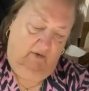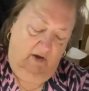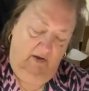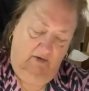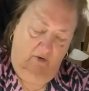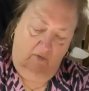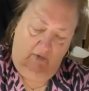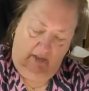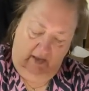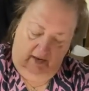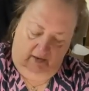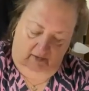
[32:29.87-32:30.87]
So I don't
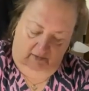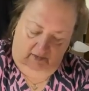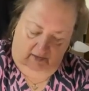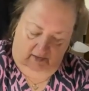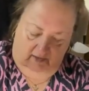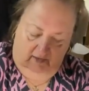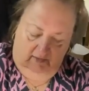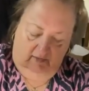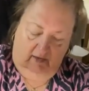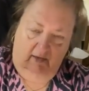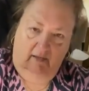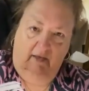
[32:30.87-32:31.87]
like a
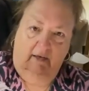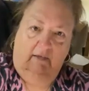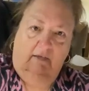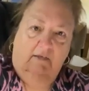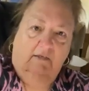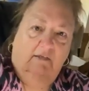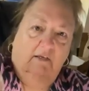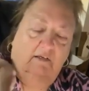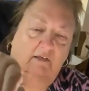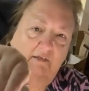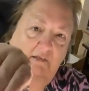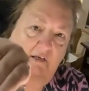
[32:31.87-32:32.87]
die like this
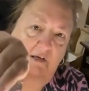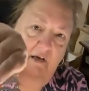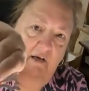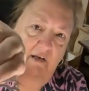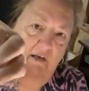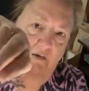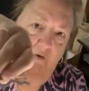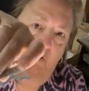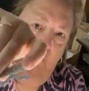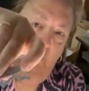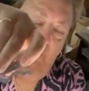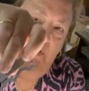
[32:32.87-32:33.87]
that doesn't cut
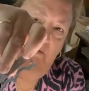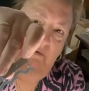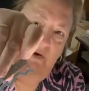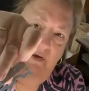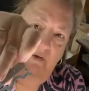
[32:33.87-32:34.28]
all the way